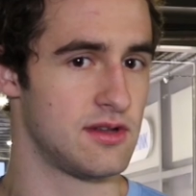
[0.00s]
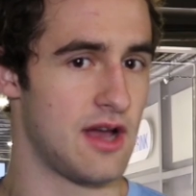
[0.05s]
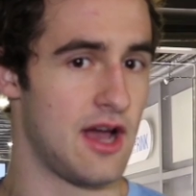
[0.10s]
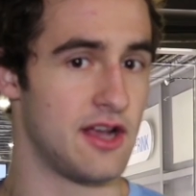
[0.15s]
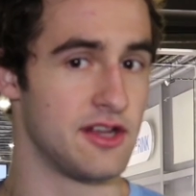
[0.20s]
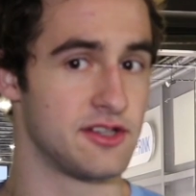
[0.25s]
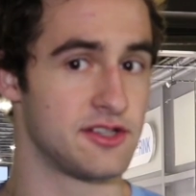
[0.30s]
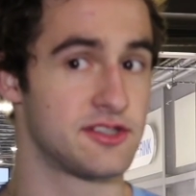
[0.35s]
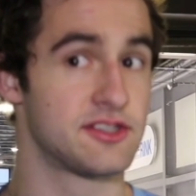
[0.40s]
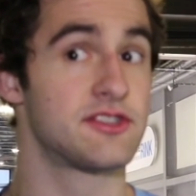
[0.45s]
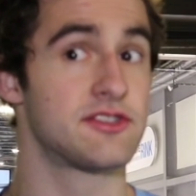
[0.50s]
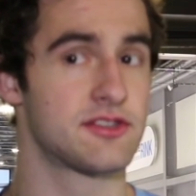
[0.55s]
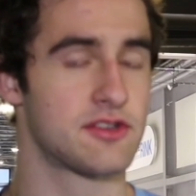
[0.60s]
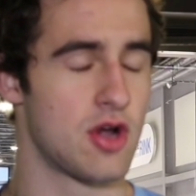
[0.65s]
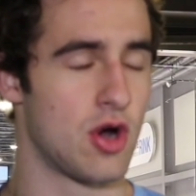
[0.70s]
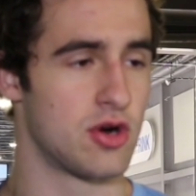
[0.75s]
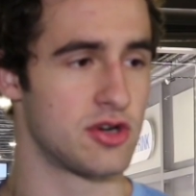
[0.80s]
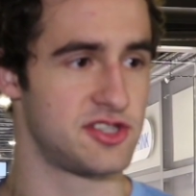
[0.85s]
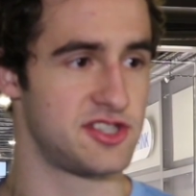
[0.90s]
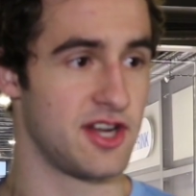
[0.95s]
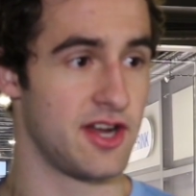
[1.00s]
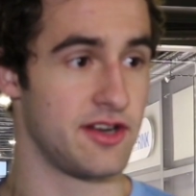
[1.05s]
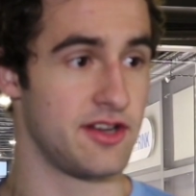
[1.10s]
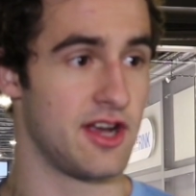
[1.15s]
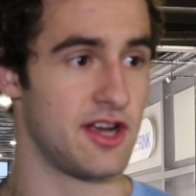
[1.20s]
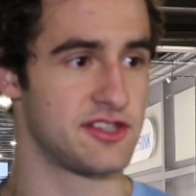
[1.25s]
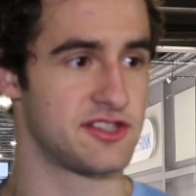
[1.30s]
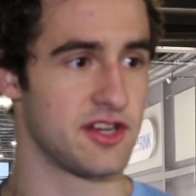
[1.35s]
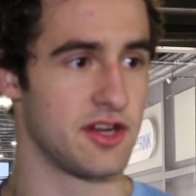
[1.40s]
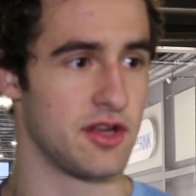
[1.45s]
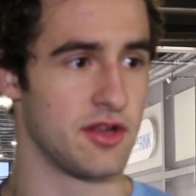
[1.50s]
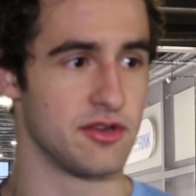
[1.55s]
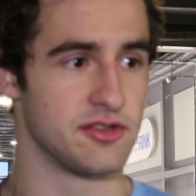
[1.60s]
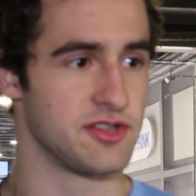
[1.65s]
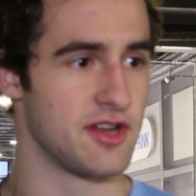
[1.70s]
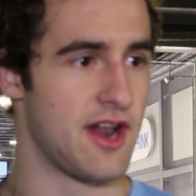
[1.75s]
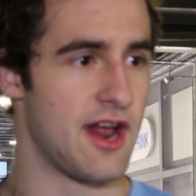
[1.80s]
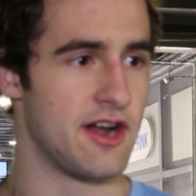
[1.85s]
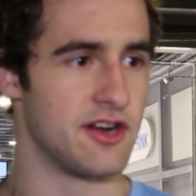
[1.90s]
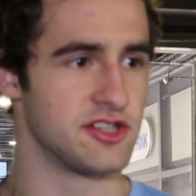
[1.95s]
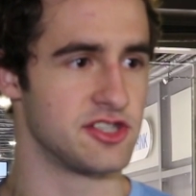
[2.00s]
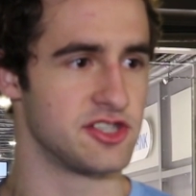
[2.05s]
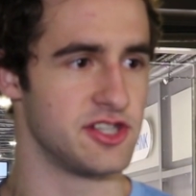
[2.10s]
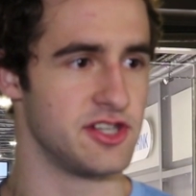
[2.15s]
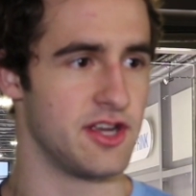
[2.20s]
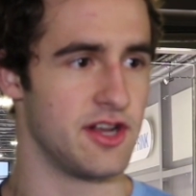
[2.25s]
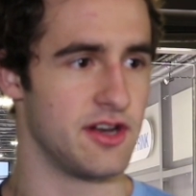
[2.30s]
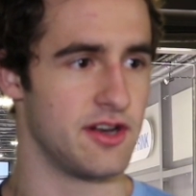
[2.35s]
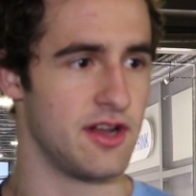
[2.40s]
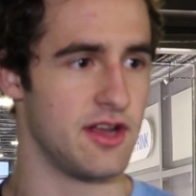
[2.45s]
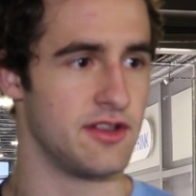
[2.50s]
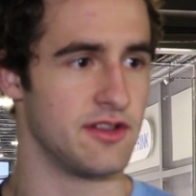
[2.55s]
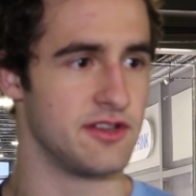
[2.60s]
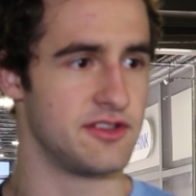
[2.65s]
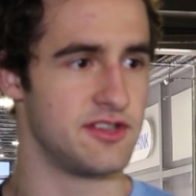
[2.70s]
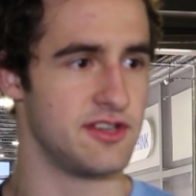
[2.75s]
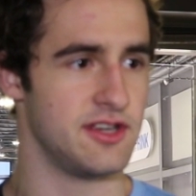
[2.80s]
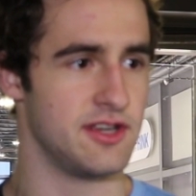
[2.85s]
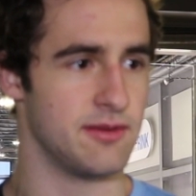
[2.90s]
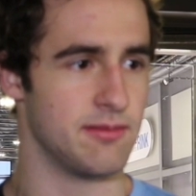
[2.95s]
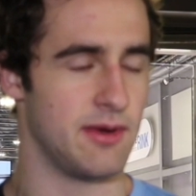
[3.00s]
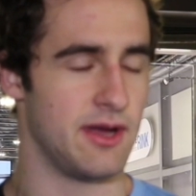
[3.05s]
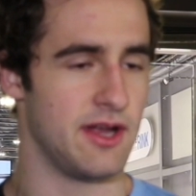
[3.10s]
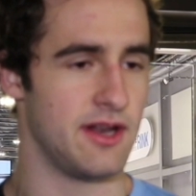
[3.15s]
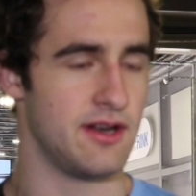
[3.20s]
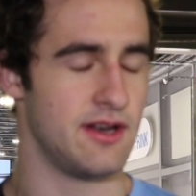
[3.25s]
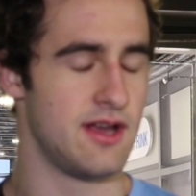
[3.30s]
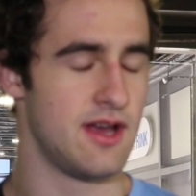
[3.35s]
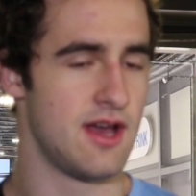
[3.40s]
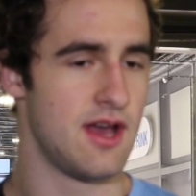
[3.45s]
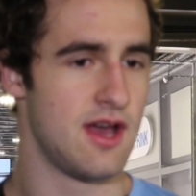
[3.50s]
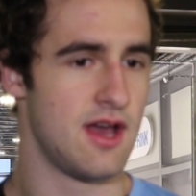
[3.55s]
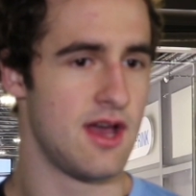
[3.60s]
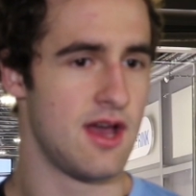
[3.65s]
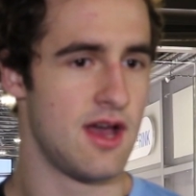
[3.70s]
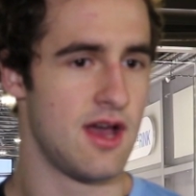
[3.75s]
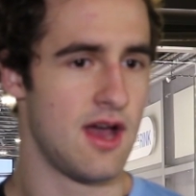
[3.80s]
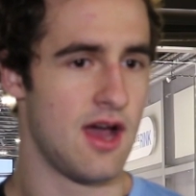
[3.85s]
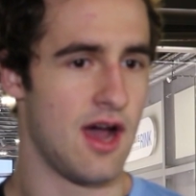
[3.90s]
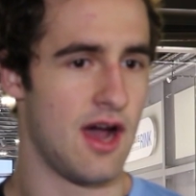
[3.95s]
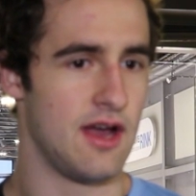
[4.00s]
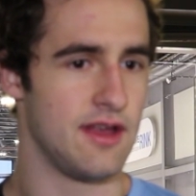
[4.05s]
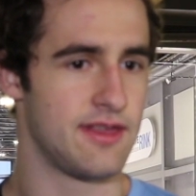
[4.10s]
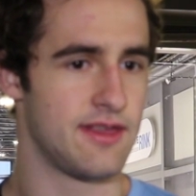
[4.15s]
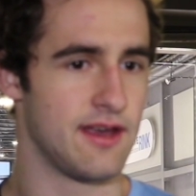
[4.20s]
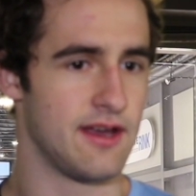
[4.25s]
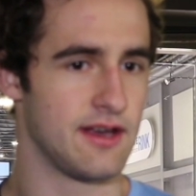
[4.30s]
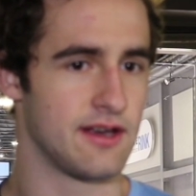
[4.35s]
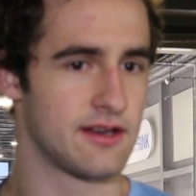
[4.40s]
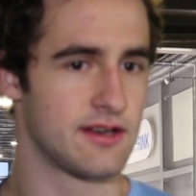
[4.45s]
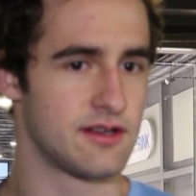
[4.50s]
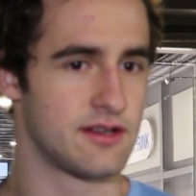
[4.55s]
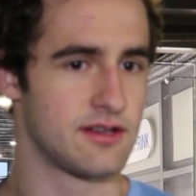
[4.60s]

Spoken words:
as Coach said yesterday, there's an energy in the team, and I think